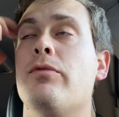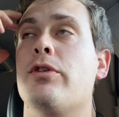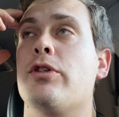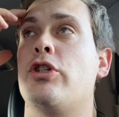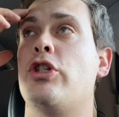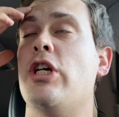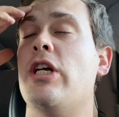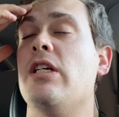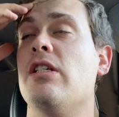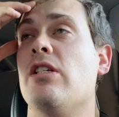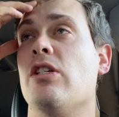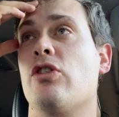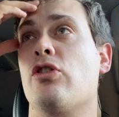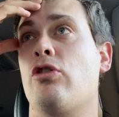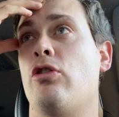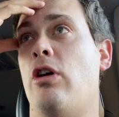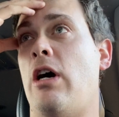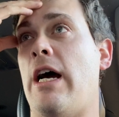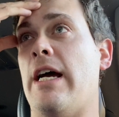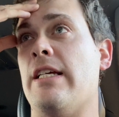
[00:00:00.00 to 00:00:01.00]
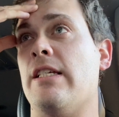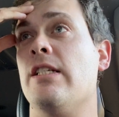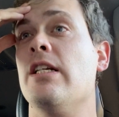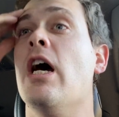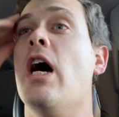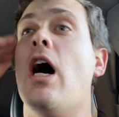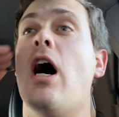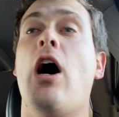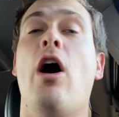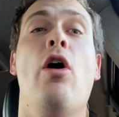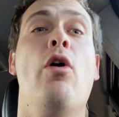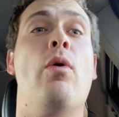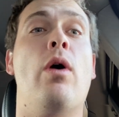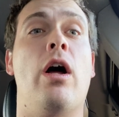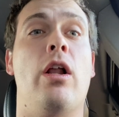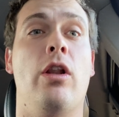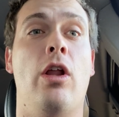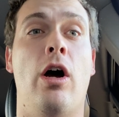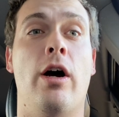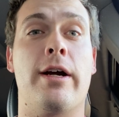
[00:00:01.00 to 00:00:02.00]
Jesus Christ. Oh,
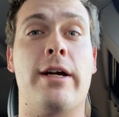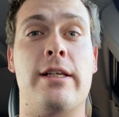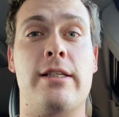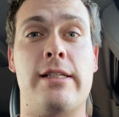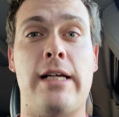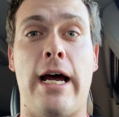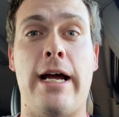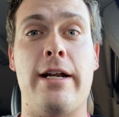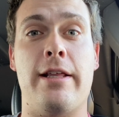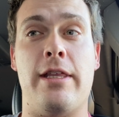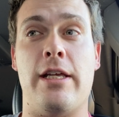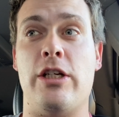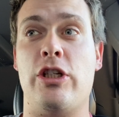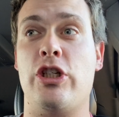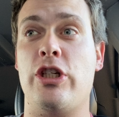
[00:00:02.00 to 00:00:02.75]
along inside of this,